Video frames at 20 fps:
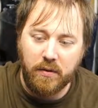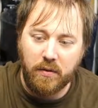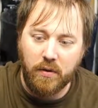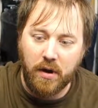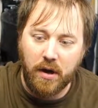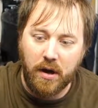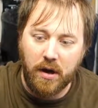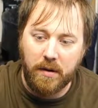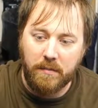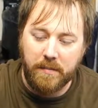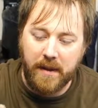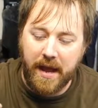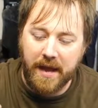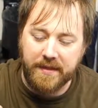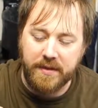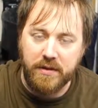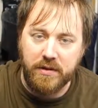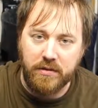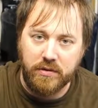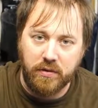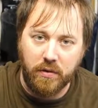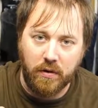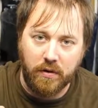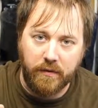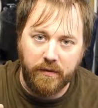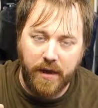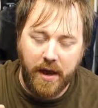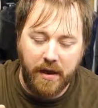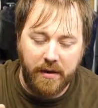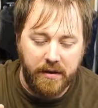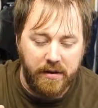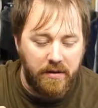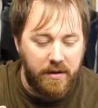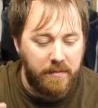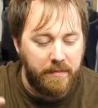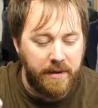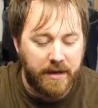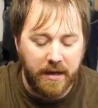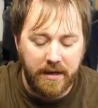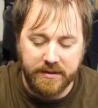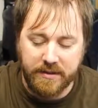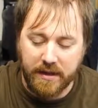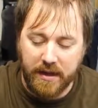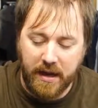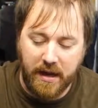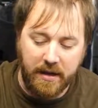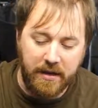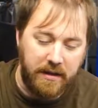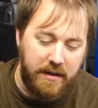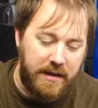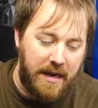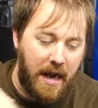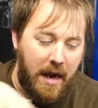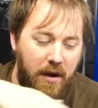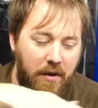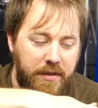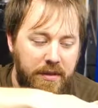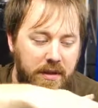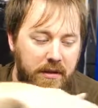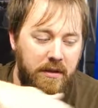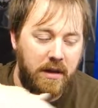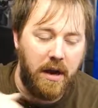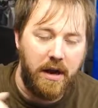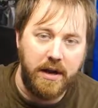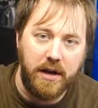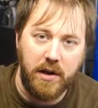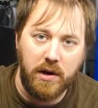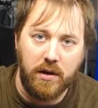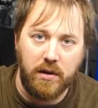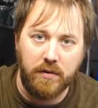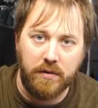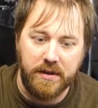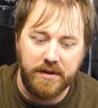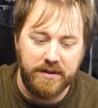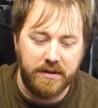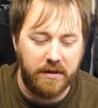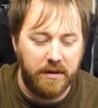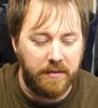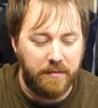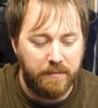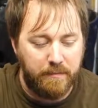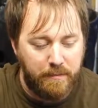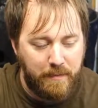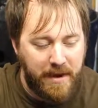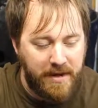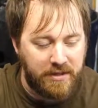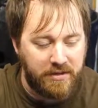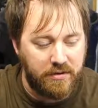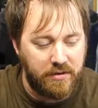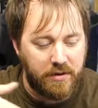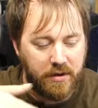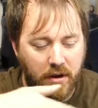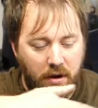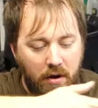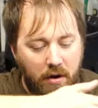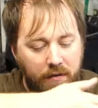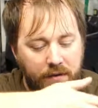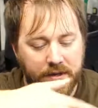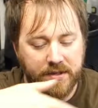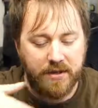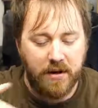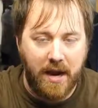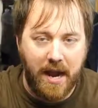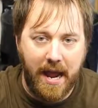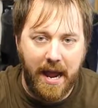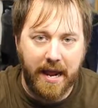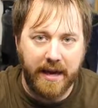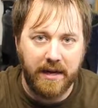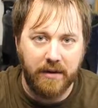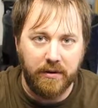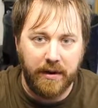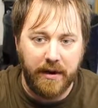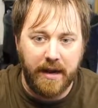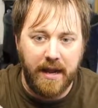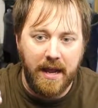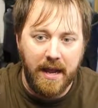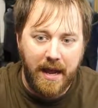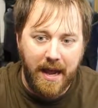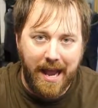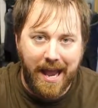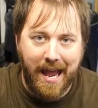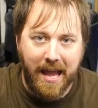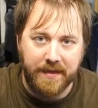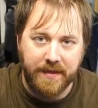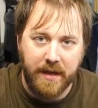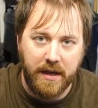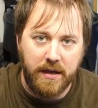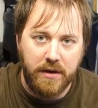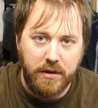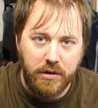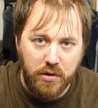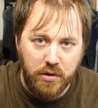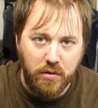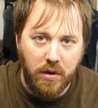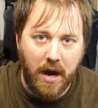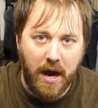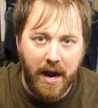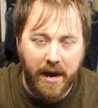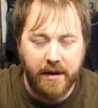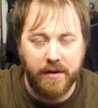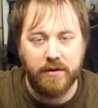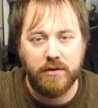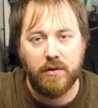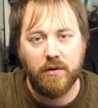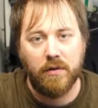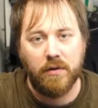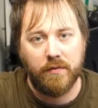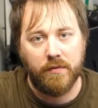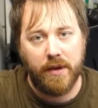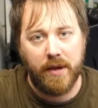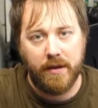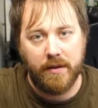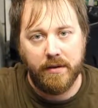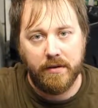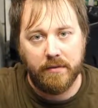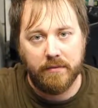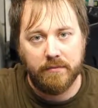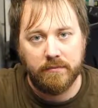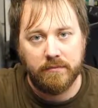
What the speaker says: at the new torque value, and because of that, now the align hone is going to make sure that all of these are accurate at that new higher torque value.